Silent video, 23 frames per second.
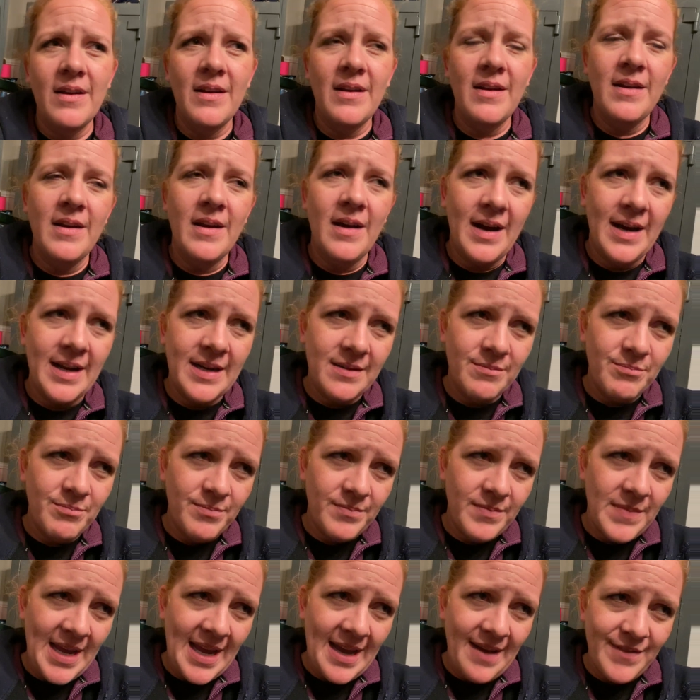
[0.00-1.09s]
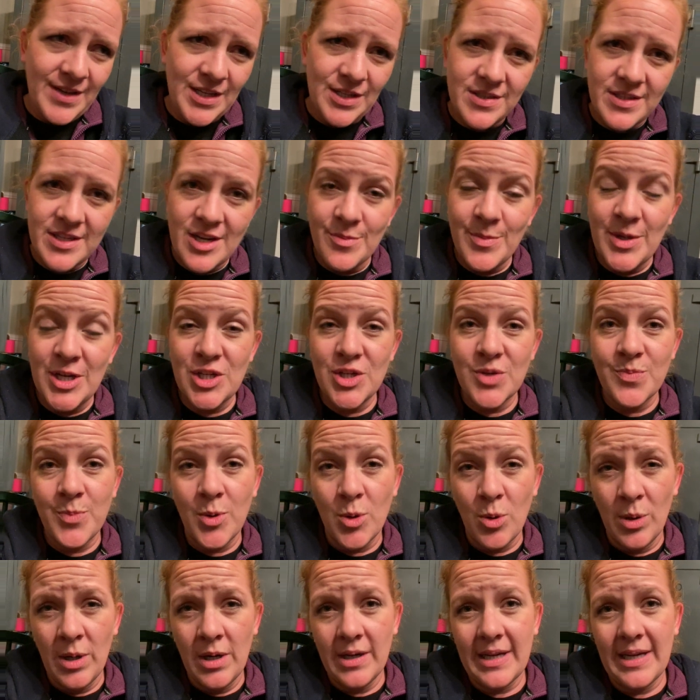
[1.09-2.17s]
not having so much
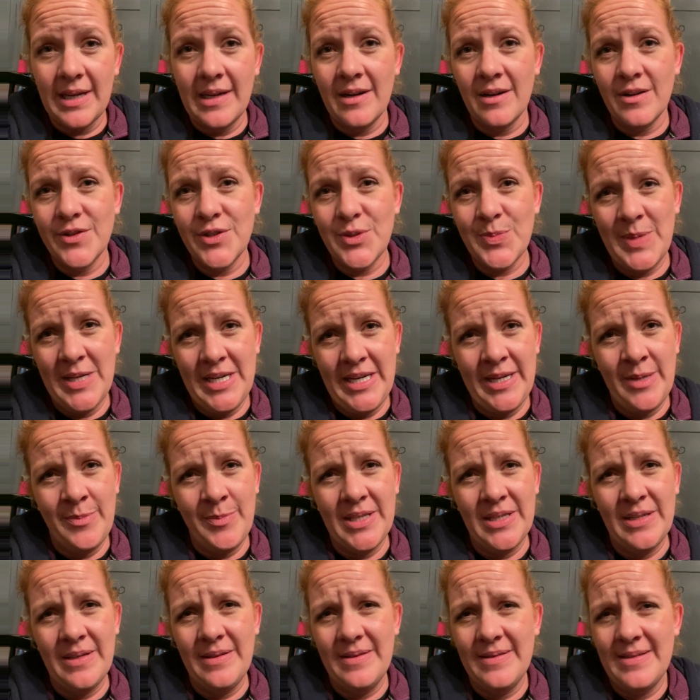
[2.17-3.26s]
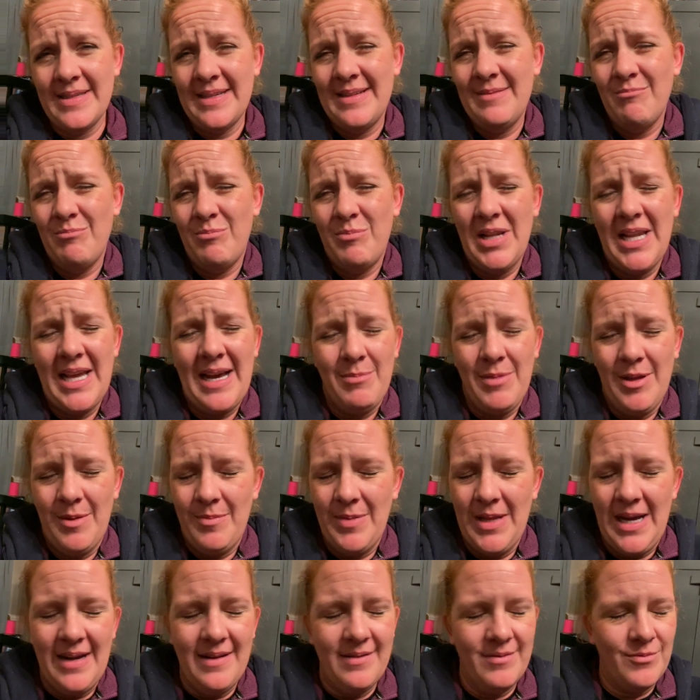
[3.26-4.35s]
pork in our spending bills and blah, blah,
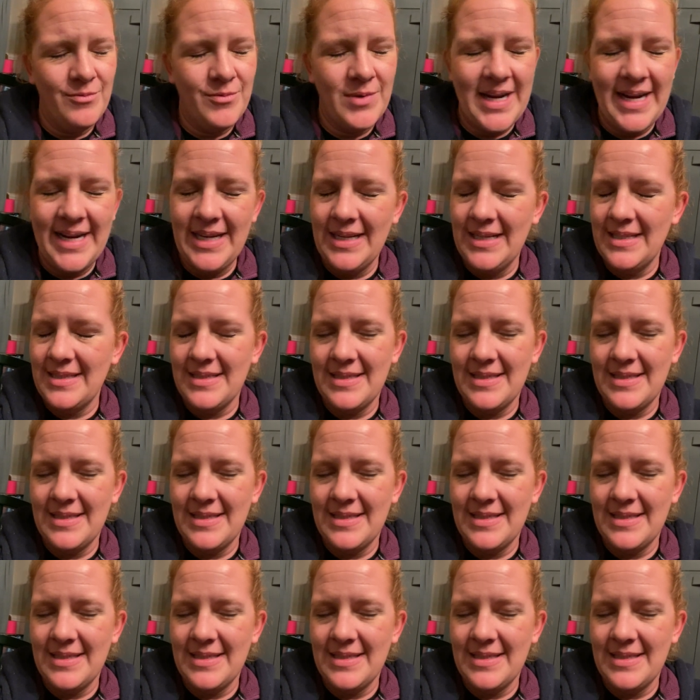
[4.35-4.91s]
blah, right?